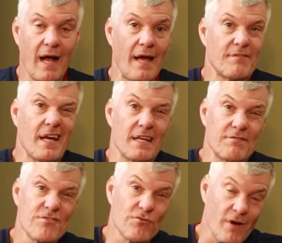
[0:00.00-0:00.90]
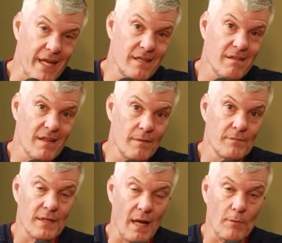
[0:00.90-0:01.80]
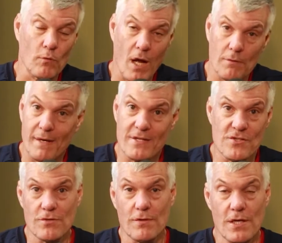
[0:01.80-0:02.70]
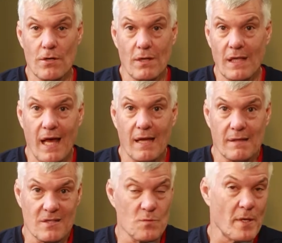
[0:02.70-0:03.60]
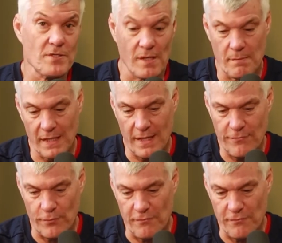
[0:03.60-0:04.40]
I've kind of trained them that I'm around my studio a lot, especially Monday through